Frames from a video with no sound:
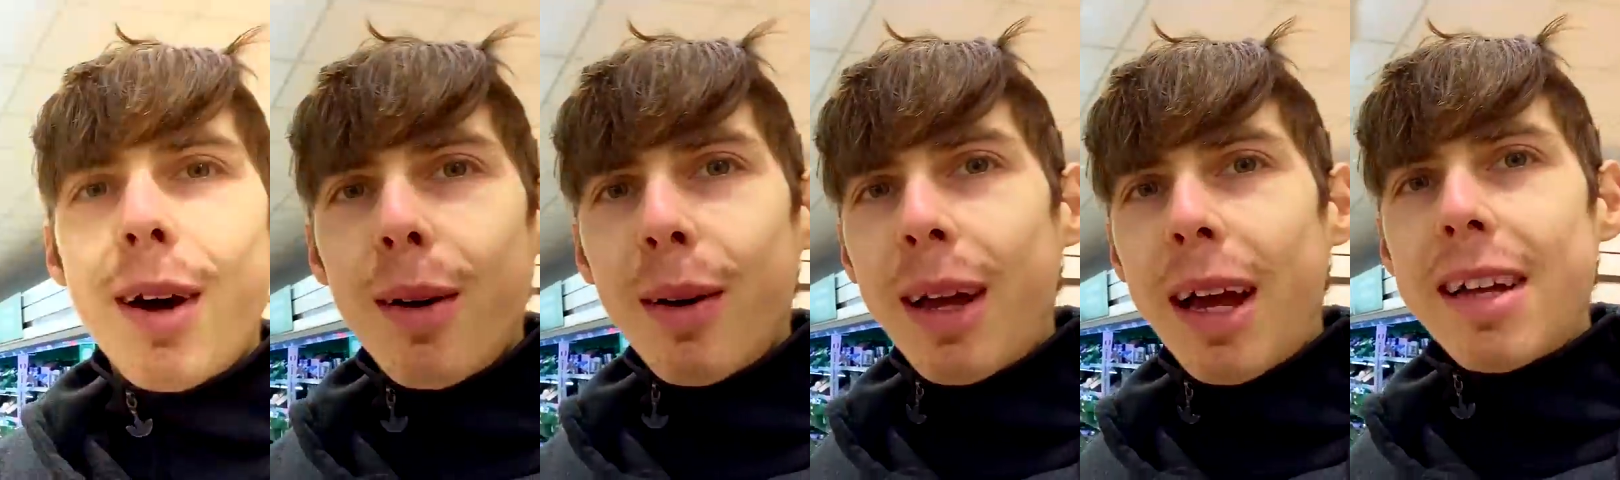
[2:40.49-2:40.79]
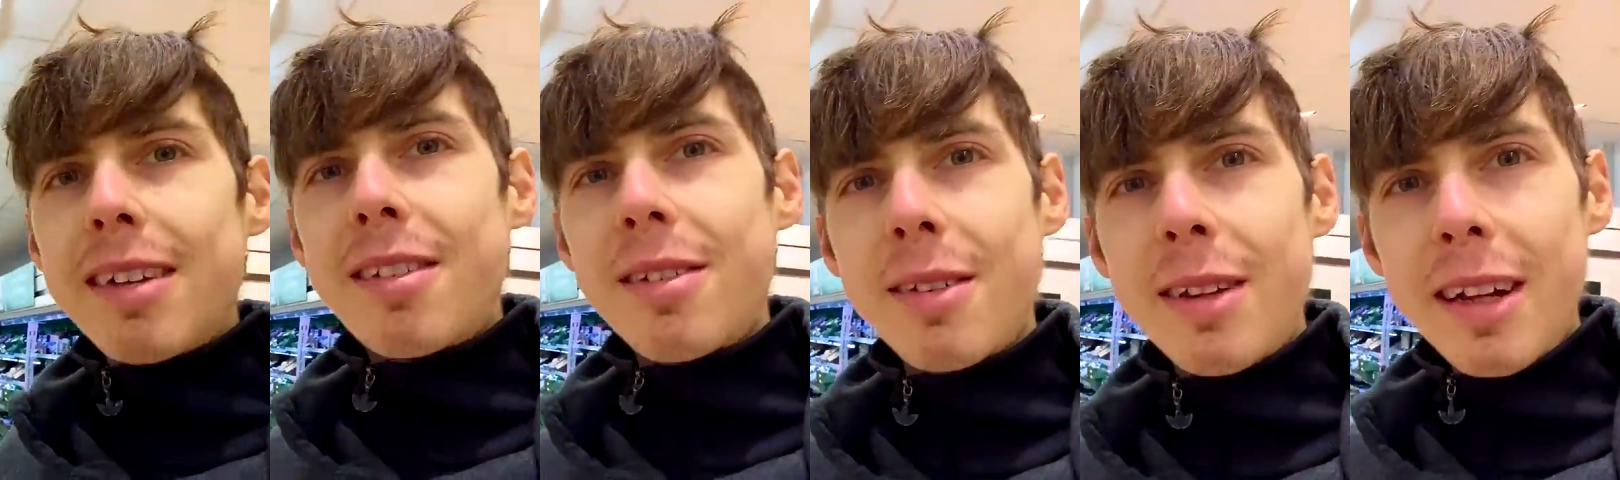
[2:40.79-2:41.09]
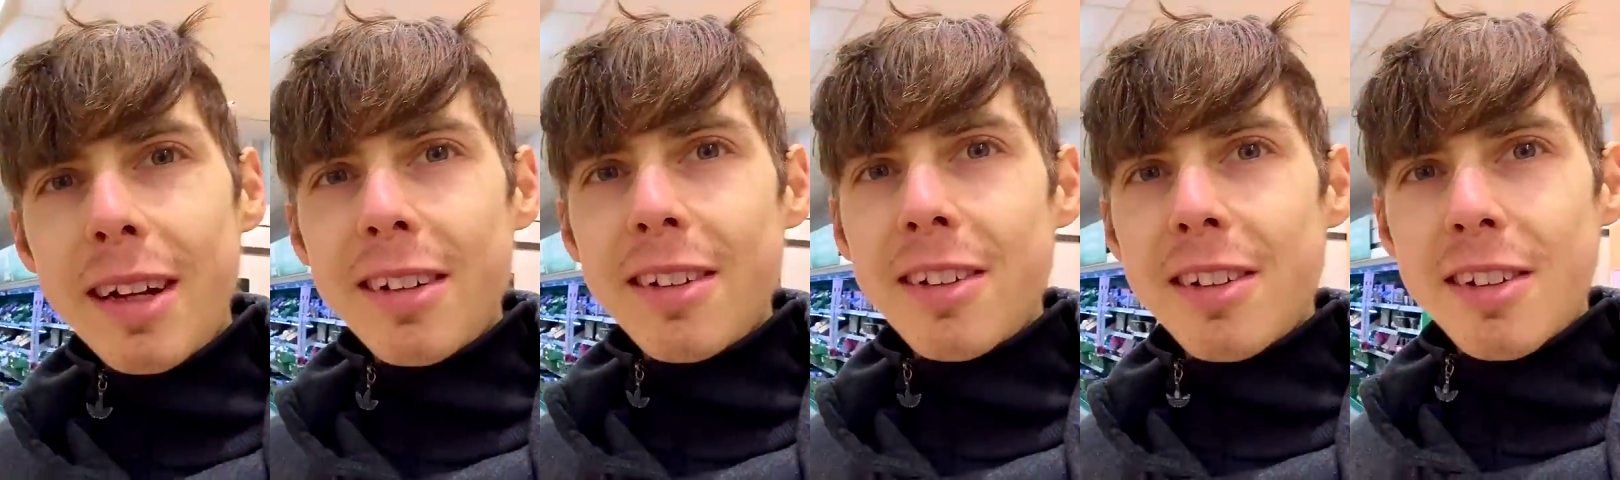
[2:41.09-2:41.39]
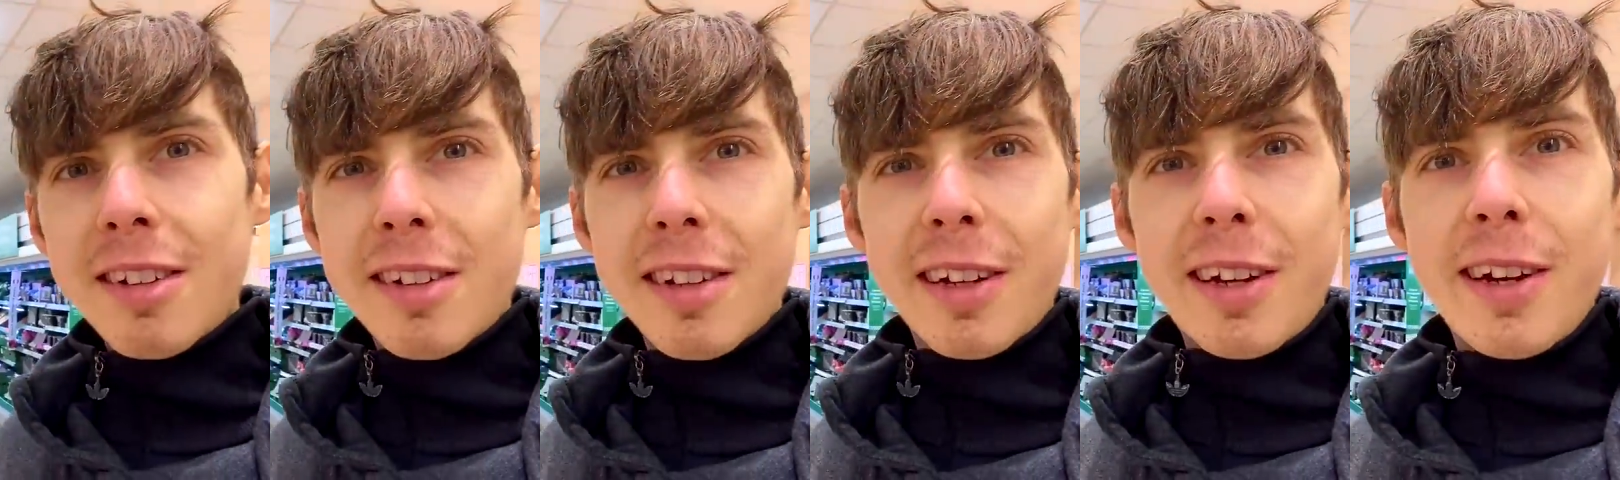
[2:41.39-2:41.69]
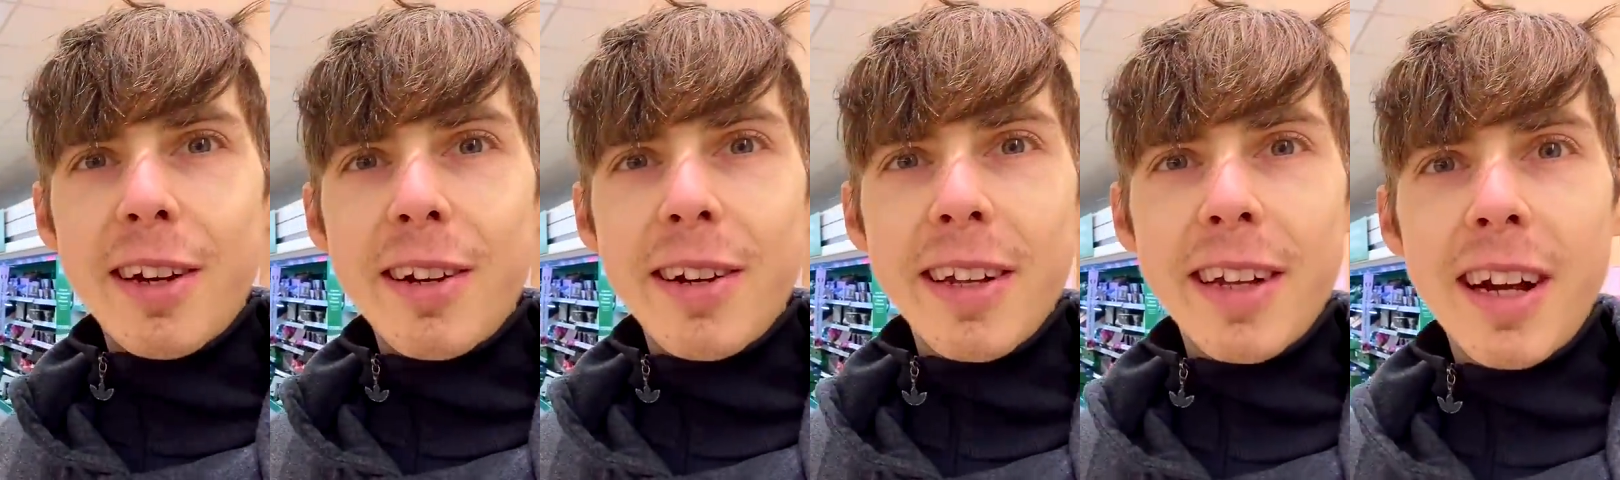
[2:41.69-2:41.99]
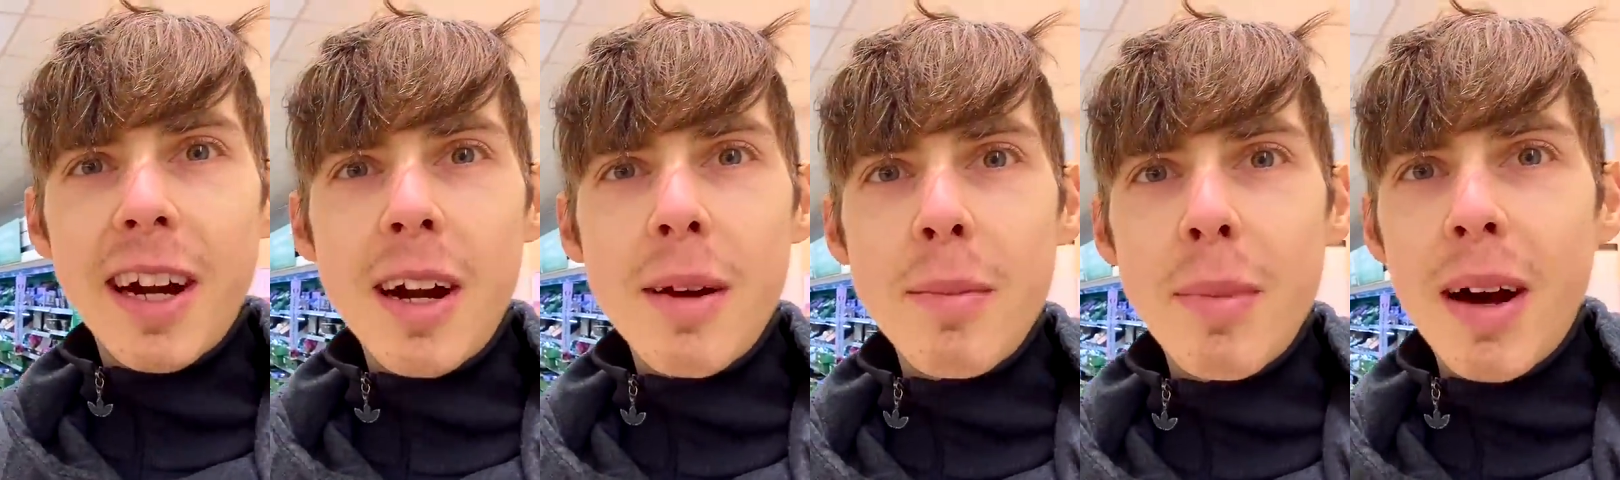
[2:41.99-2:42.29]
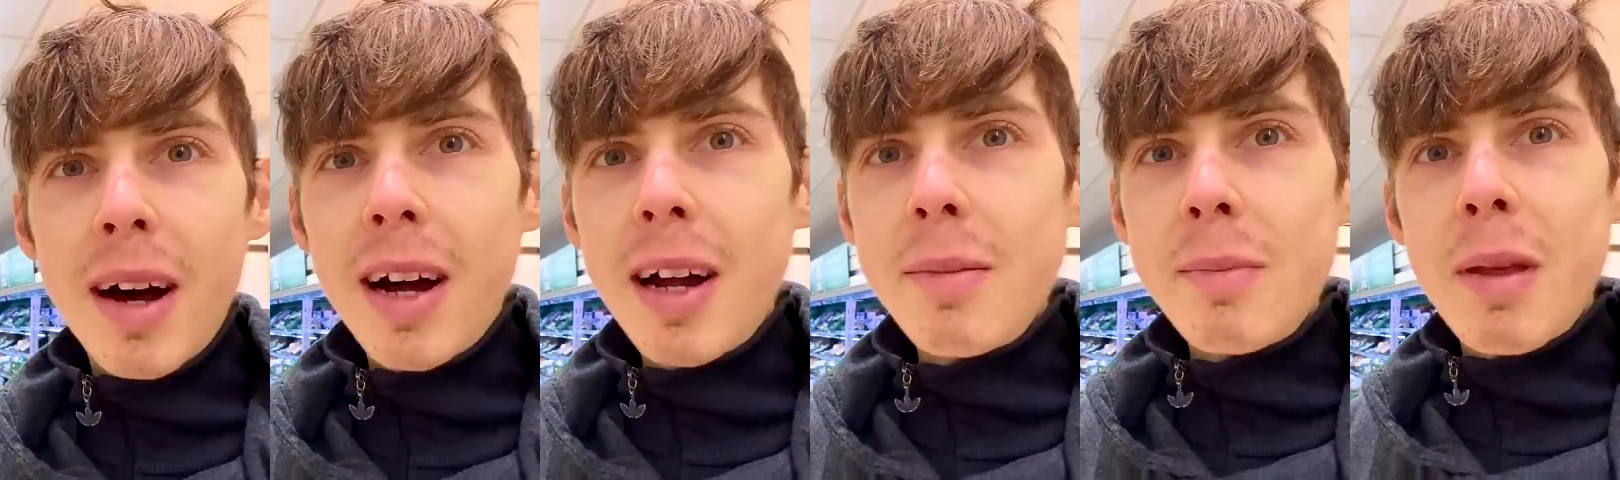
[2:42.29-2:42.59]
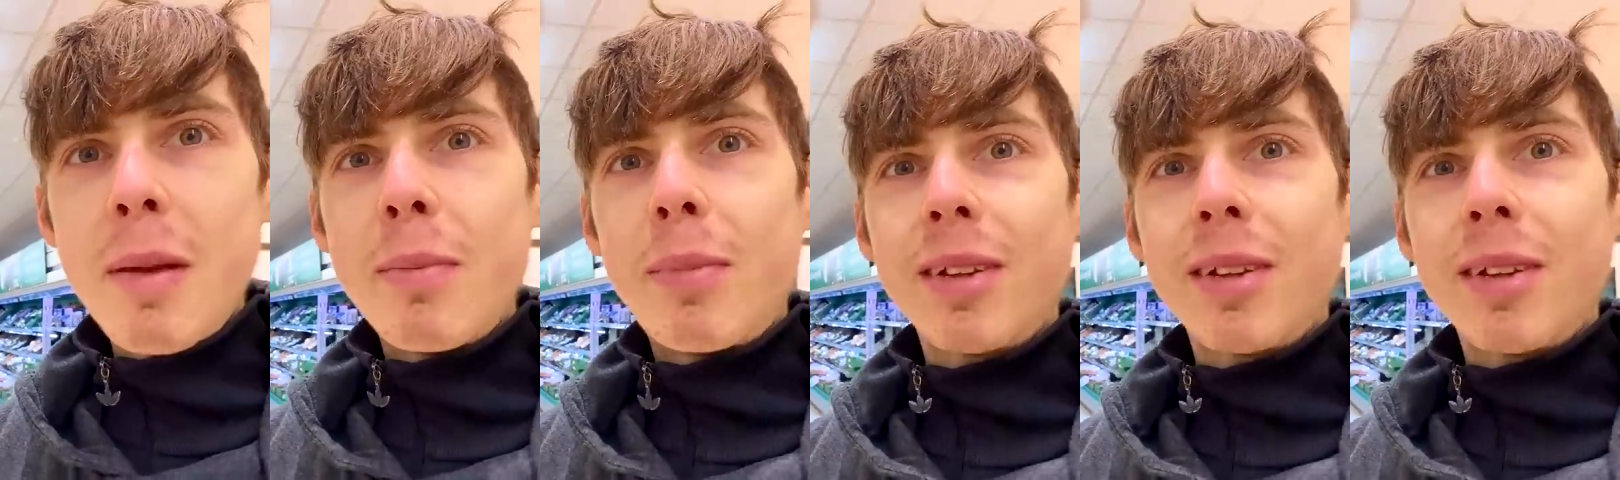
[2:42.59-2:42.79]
Okay, so there's a security guard behind me,